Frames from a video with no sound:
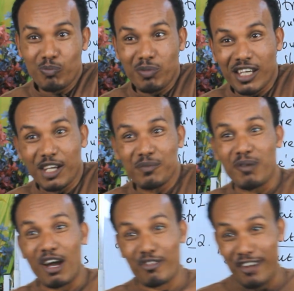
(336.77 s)
you
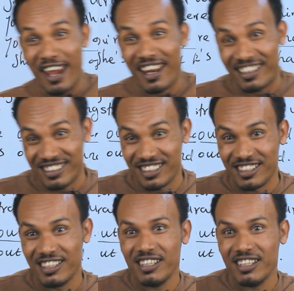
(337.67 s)
became out of hand.